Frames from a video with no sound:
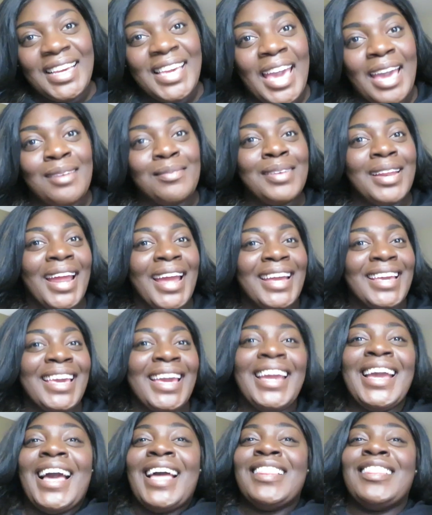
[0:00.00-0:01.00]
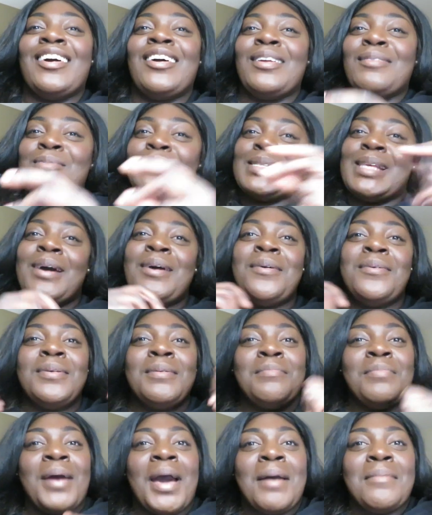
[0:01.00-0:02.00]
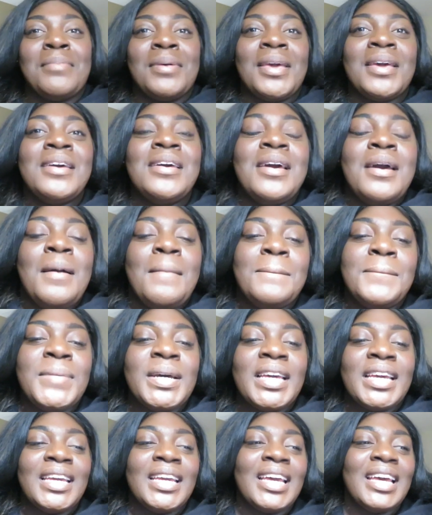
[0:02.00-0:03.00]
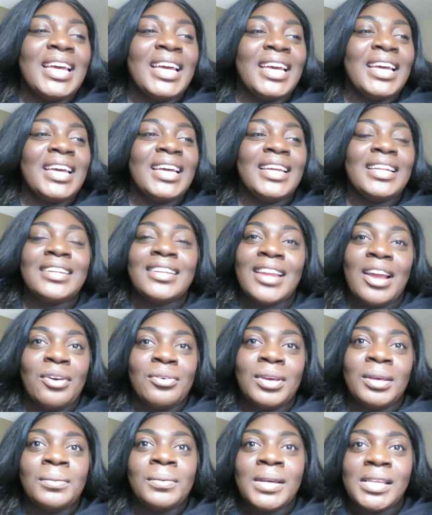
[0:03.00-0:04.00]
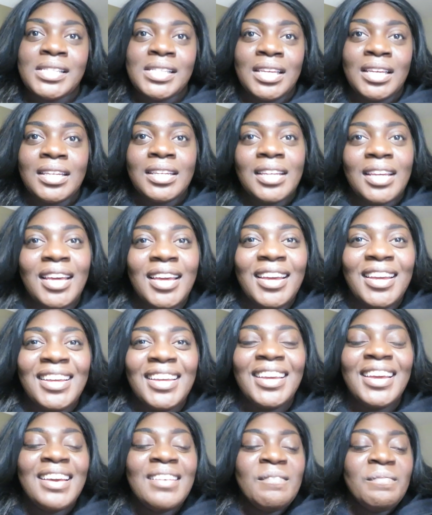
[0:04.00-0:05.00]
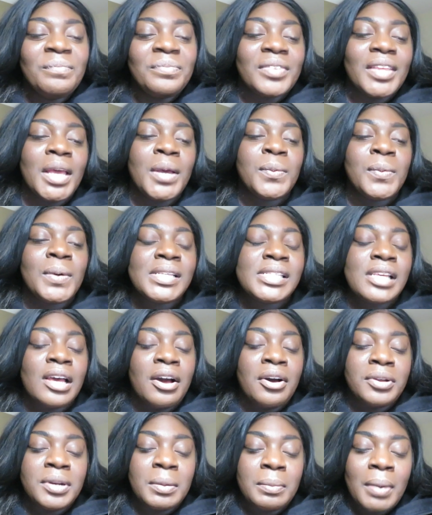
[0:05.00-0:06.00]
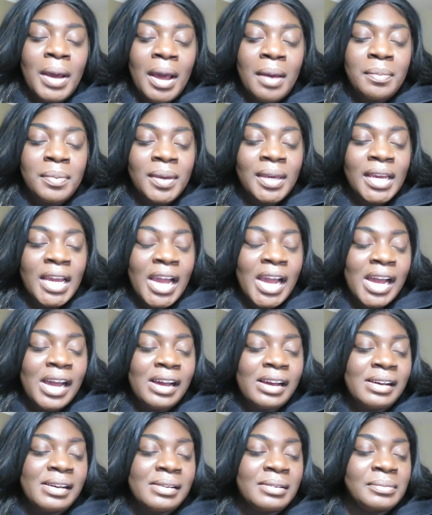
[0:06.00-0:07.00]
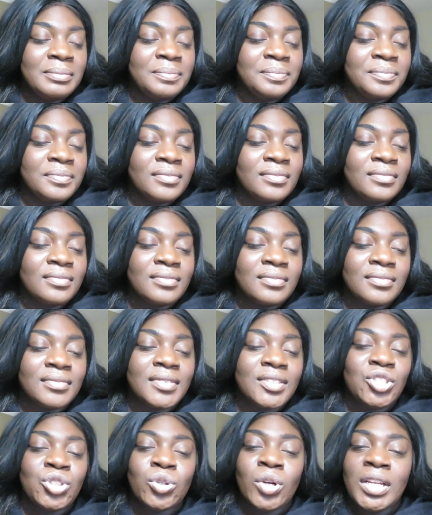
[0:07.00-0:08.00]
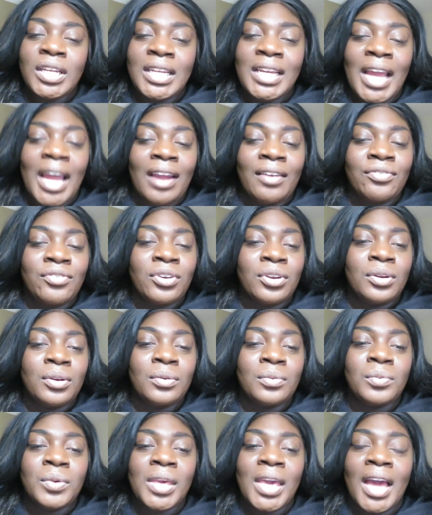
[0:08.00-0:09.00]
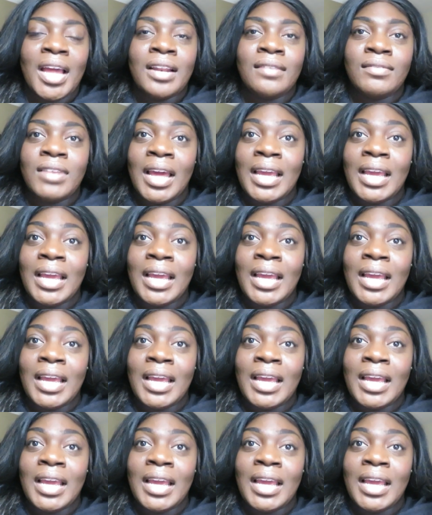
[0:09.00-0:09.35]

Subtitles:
Gave me that key, I thought it was on and popping, but no, it wasn't. it wasn't on and popping. Shortly after, we kind of